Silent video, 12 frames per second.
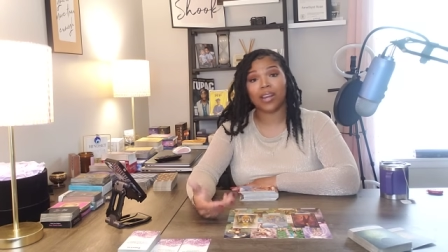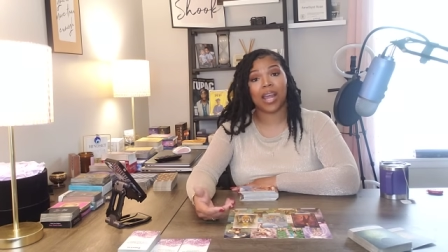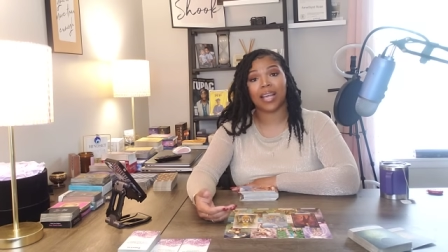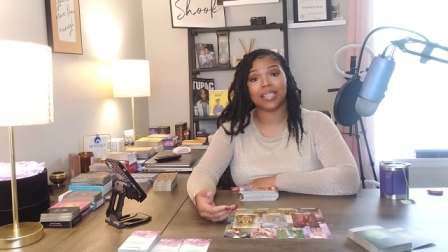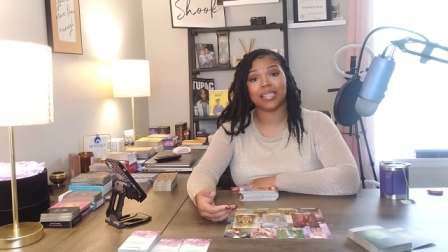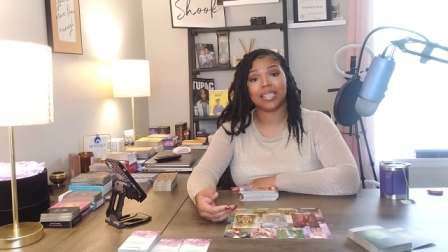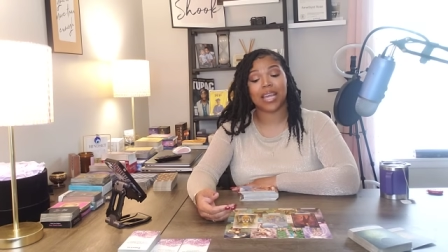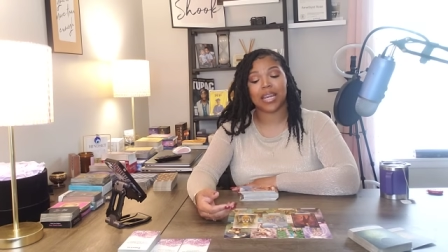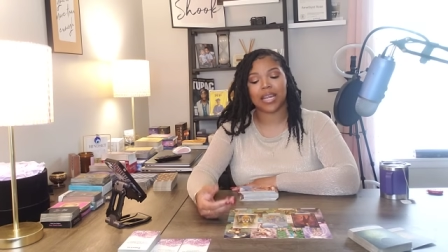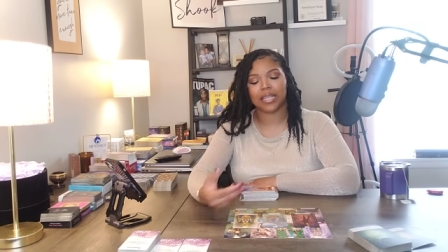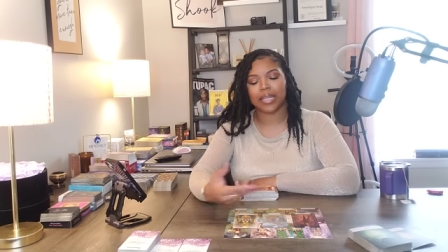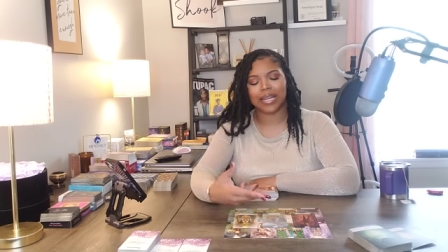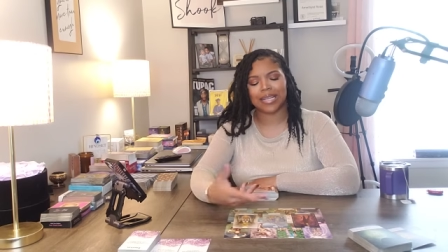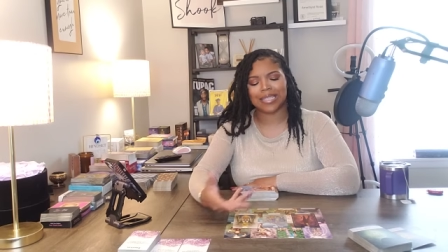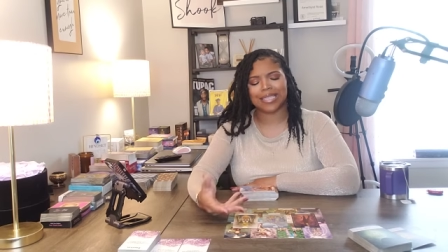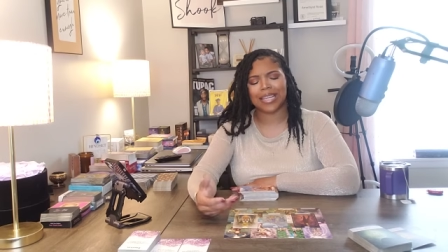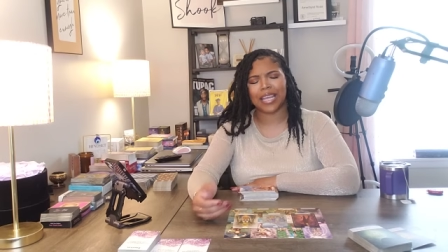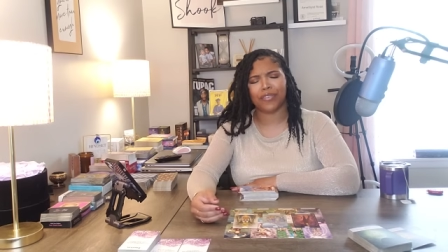are not standing. They
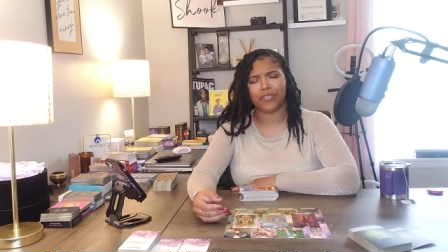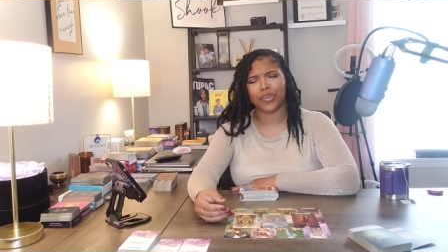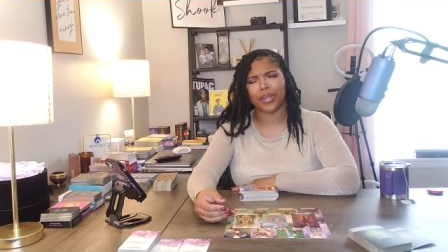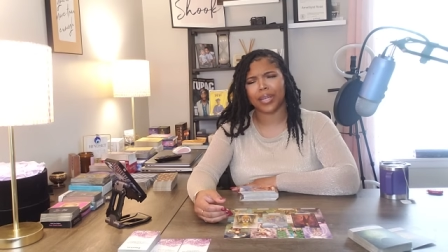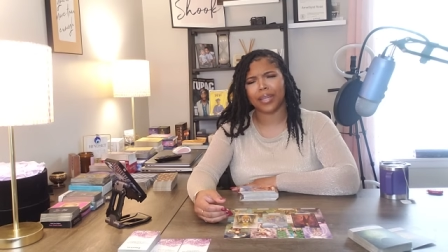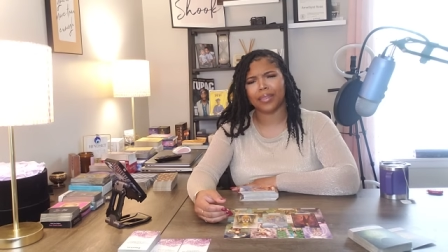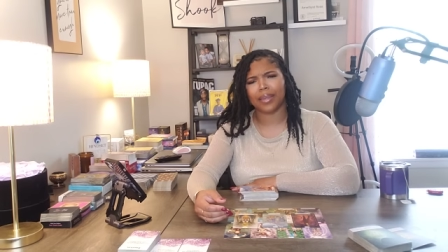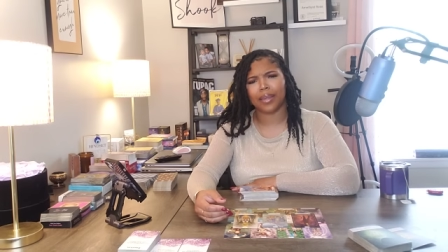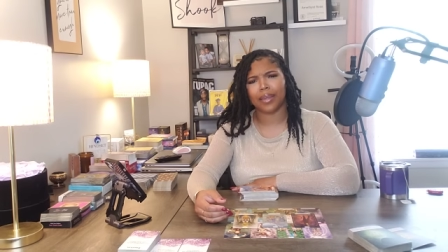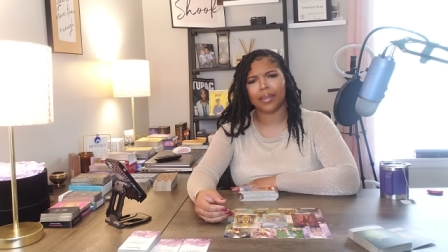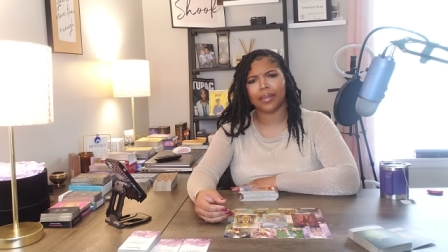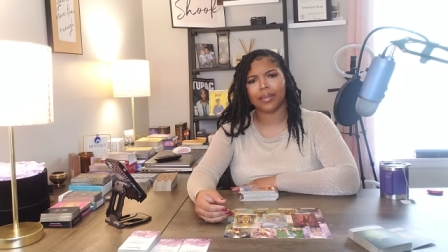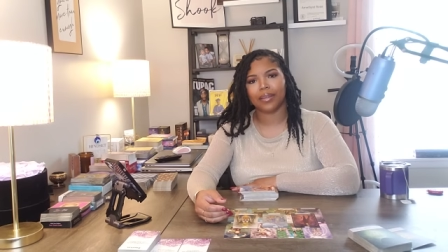didn't stand for anything.